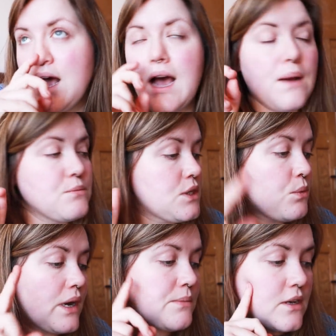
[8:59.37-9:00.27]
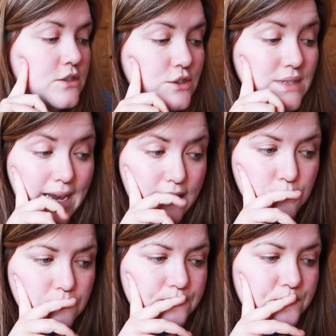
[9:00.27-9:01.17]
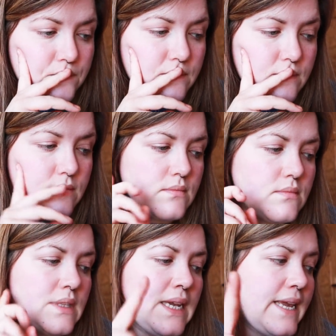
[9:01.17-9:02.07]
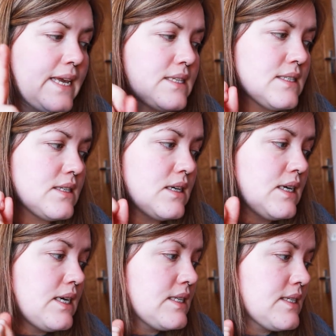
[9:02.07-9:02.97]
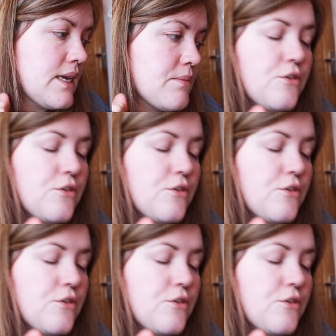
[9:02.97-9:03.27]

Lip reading: So what I'm going to do now is take